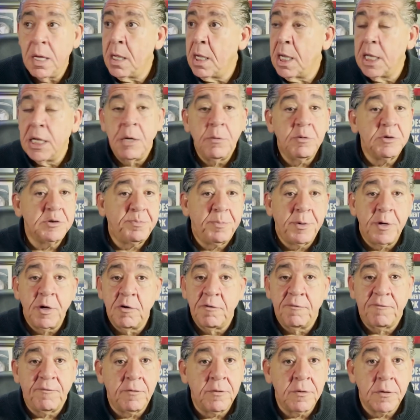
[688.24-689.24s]
and it was
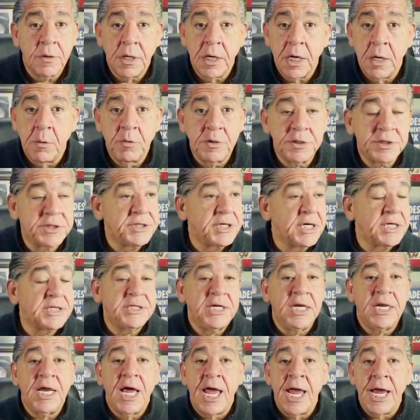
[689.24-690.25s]
beautiful. It was
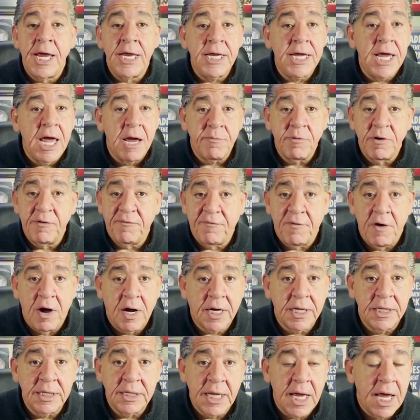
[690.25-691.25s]
60 to 80 every
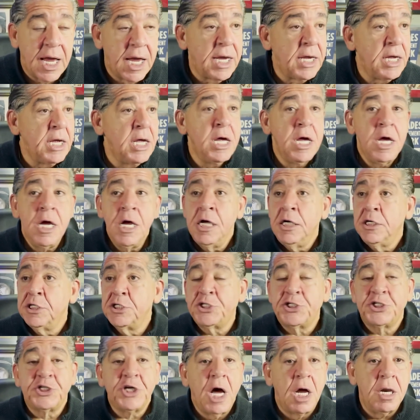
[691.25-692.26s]
fucking day.
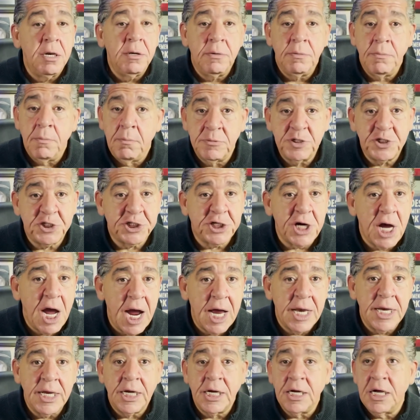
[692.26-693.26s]
Sun
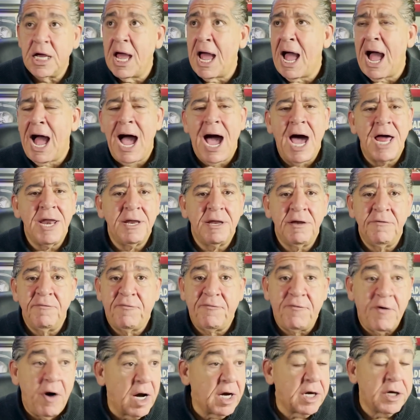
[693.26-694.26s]
shining, hotter than
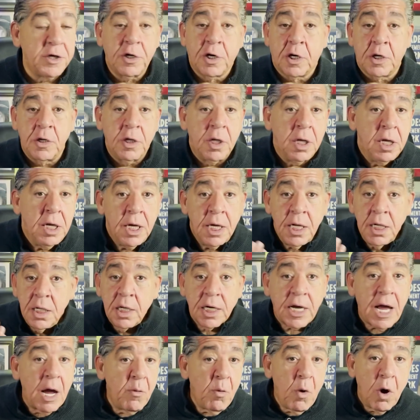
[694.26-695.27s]
fuck. You could
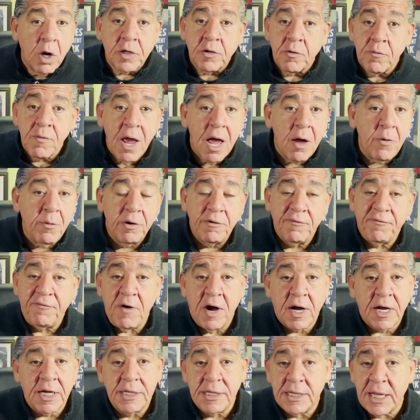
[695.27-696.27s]
look, I walked around with a
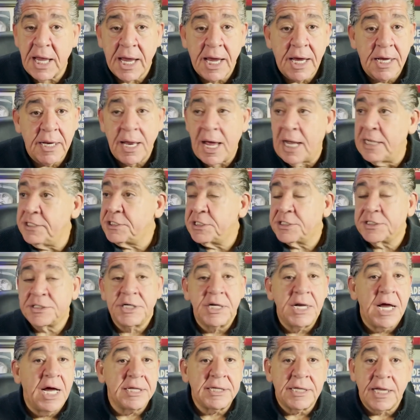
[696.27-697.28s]
fucking tan. I just
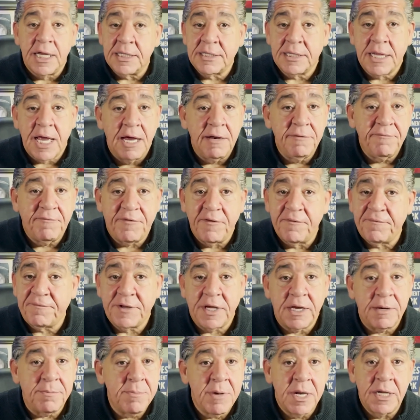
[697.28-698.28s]
sit out there 10,
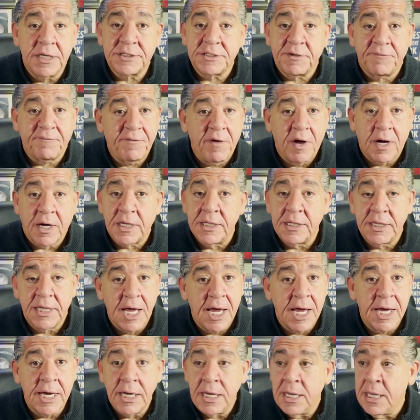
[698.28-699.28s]
15 minutes a fucking
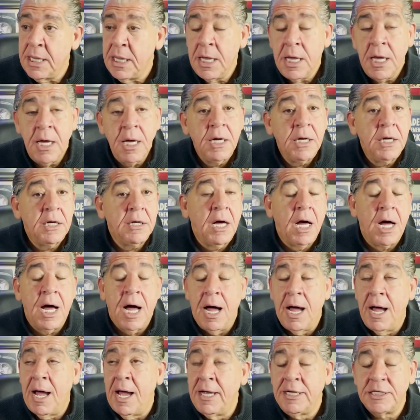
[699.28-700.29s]
day.
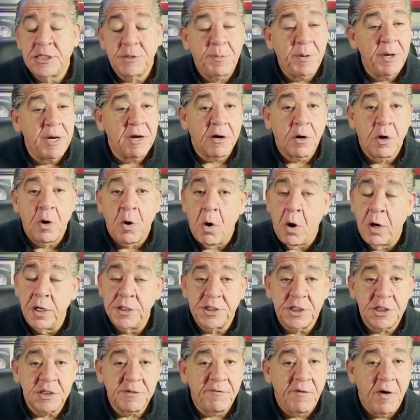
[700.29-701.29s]
Uh, it's been a
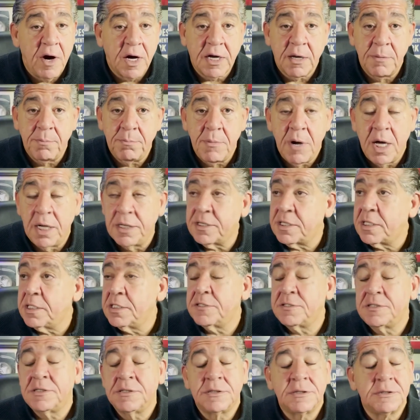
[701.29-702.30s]
gorgeous fucking month. The